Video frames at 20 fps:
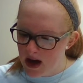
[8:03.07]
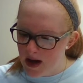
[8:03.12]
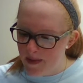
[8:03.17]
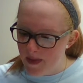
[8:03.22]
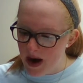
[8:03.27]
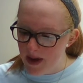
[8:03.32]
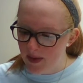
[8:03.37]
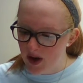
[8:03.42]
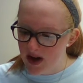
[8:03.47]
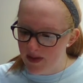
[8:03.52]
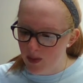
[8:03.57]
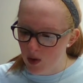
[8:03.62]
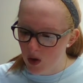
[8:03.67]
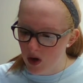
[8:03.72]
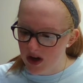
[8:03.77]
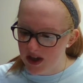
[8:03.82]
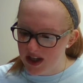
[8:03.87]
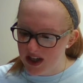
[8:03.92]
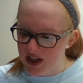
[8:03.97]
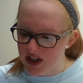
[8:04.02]
Memory
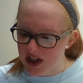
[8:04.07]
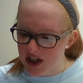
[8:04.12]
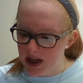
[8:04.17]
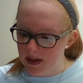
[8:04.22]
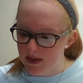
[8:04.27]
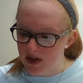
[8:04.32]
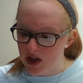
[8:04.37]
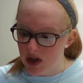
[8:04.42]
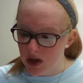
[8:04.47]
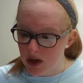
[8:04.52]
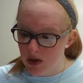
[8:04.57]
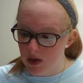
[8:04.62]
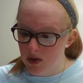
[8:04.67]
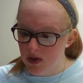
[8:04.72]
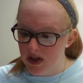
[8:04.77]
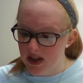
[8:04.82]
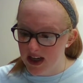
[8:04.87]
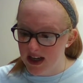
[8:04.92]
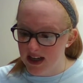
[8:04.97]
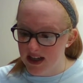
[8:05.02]
boards and chips
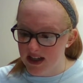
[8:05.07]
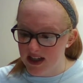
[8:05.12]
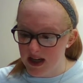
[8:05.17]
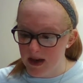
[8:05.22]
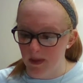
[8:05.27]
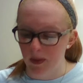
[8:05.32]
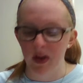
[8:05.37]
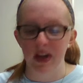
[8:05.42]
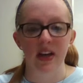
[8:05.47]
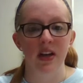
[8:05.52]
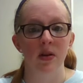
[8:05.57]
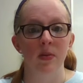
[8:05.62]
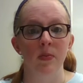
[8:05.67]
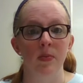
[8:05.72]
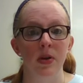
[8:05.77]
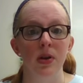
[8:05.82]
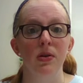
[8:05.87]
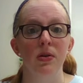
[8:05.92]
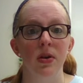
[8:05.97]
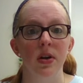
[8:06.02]
used in assembling
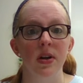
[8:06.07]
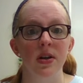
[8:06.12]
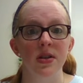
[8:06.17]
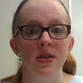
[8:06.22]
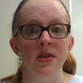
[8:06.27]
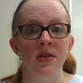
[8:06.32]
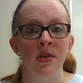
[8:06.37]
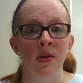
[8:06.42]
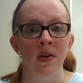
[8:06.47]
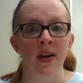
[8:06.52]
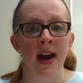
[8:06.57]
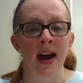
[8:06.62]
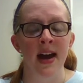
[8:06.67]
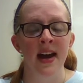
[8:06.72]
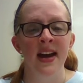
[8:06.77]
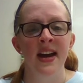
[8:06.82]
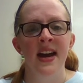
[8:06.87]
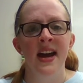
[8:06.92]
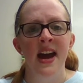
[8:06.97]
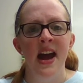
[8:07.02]
computers.
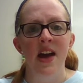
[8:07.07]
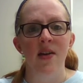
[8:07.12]
Okay.